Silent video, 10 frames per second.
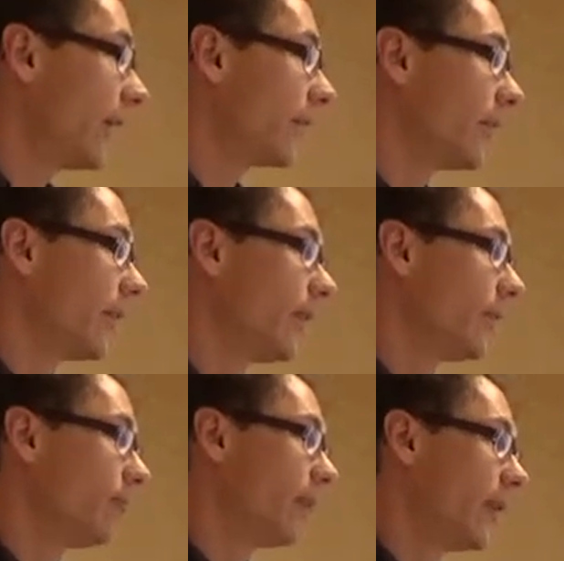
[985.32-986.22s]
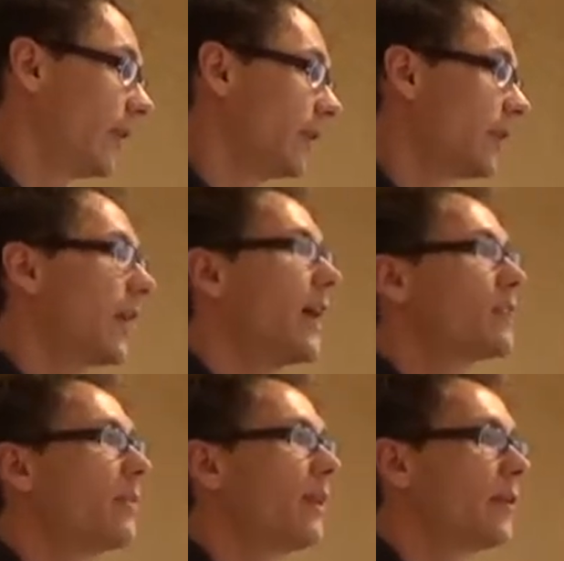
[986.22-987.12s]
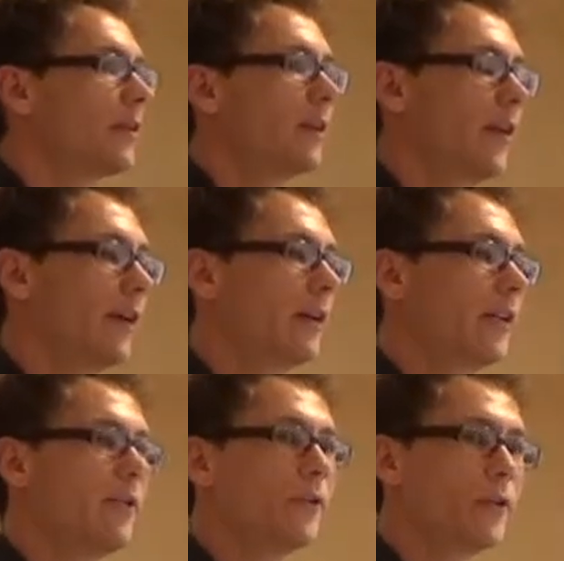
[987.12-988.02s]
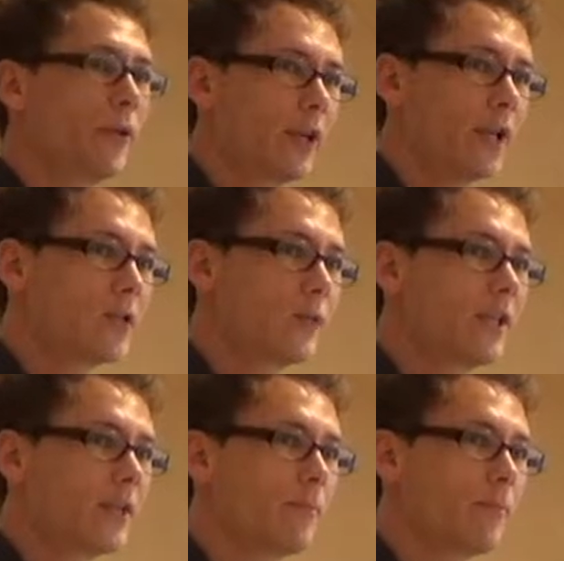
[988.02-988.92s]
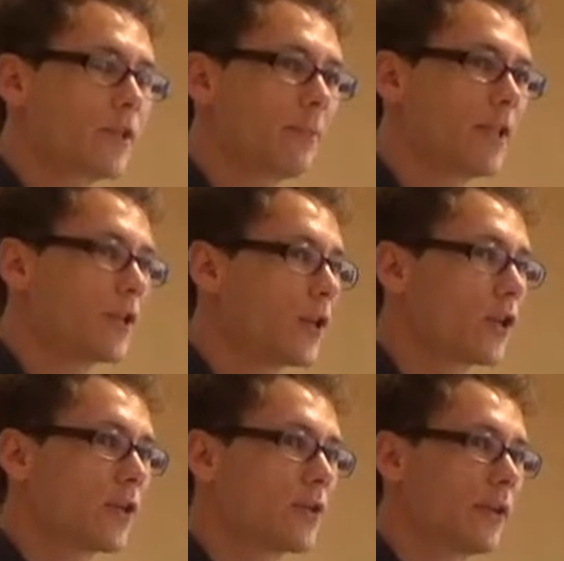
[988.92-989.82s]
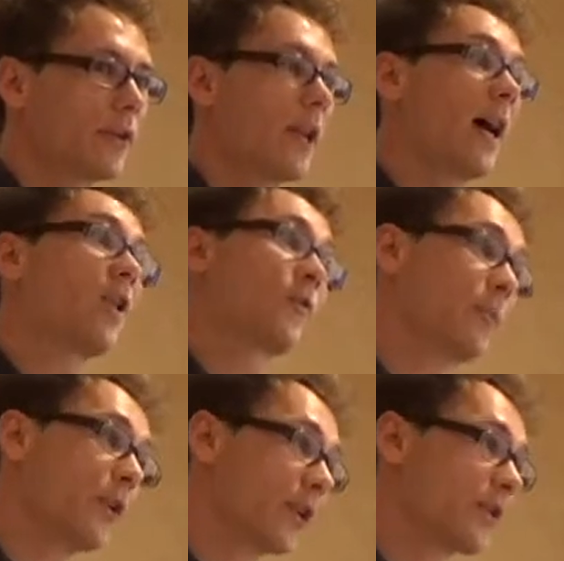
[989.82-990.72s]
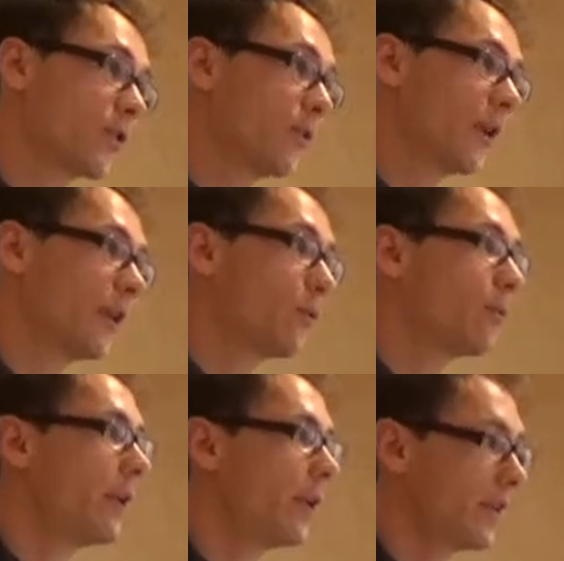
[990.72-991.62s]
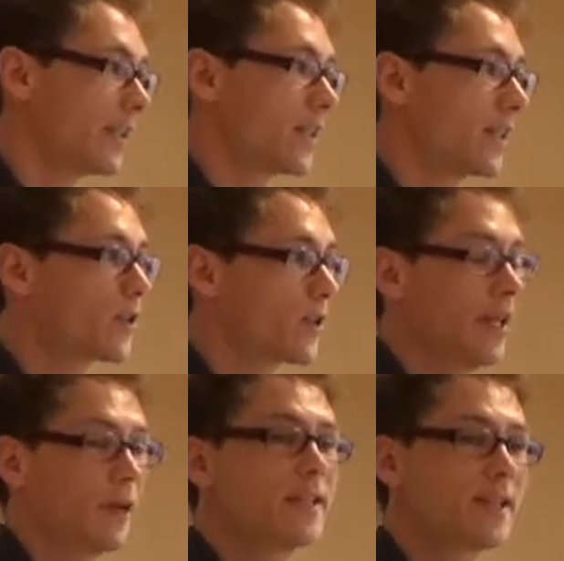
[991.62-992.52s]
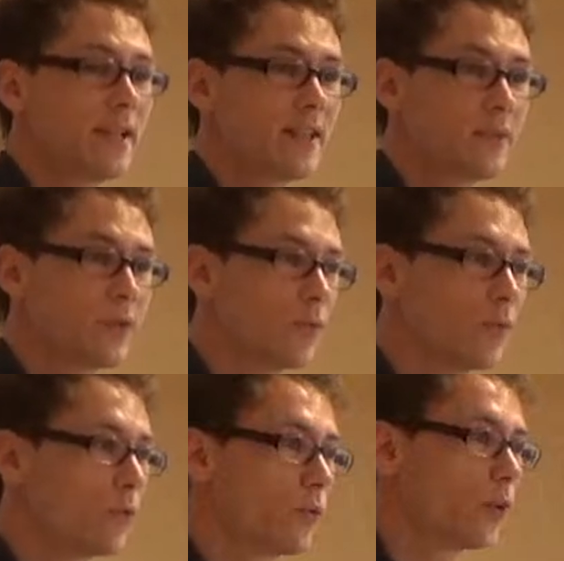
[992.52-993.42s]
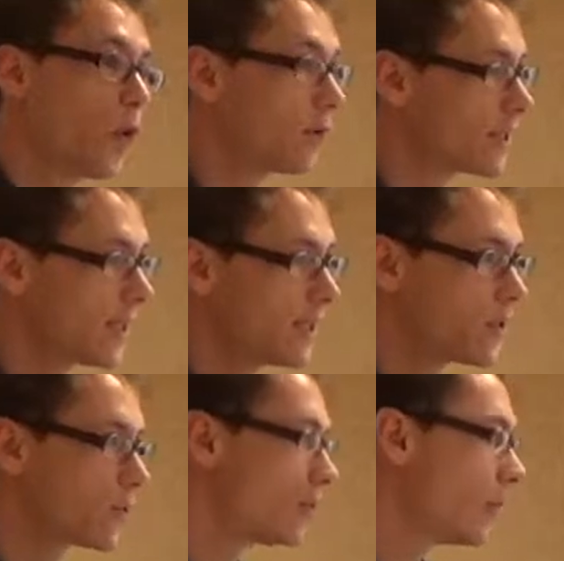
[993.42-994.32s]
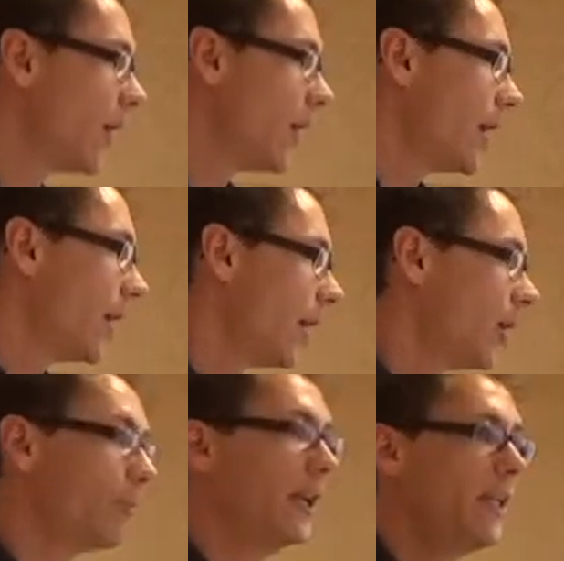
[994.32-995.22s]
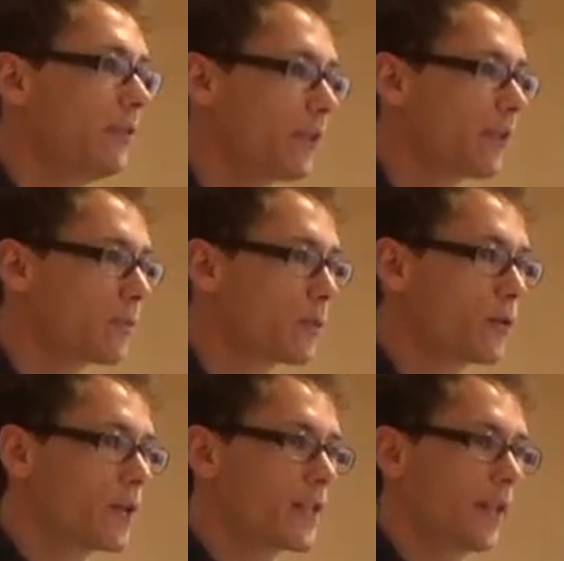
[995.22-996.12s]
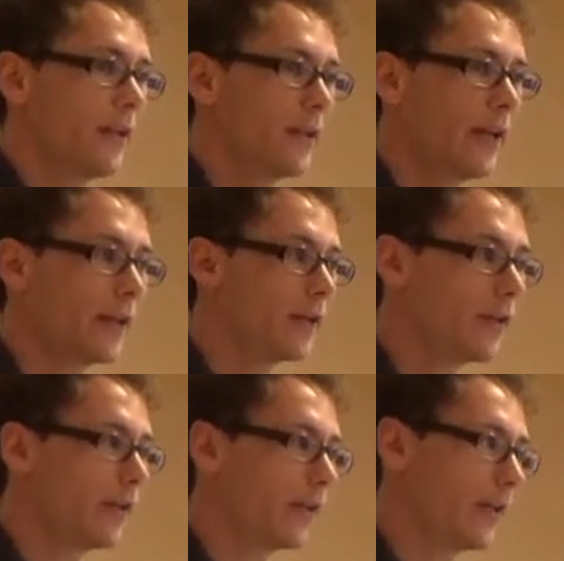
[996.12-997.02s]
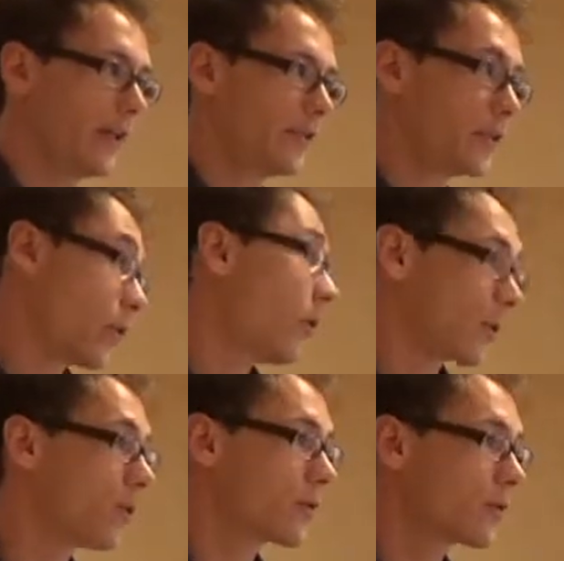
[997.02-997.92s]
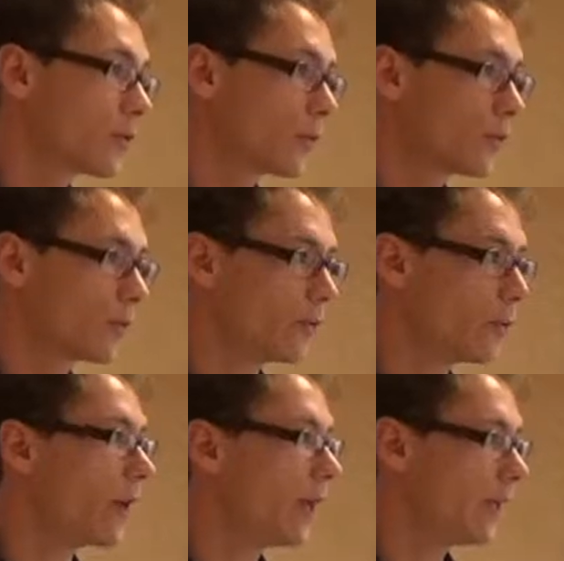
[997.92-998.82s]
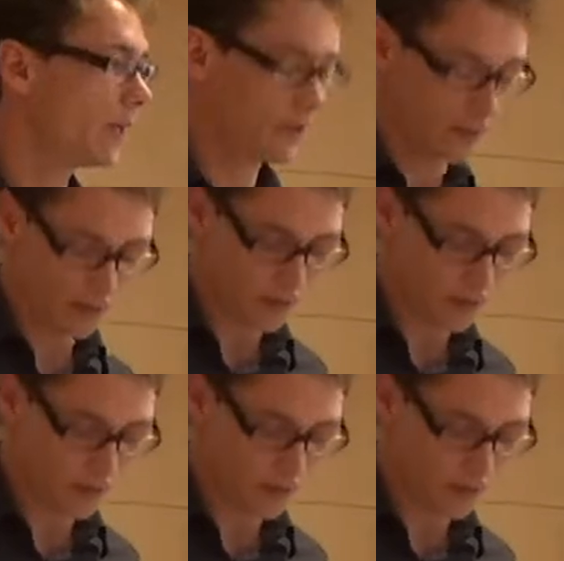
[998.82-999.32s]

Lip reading: and there has been even during last week some discussions on the lack of budget. So there would be it's a clear incentive to call states to believe in this process and start also to really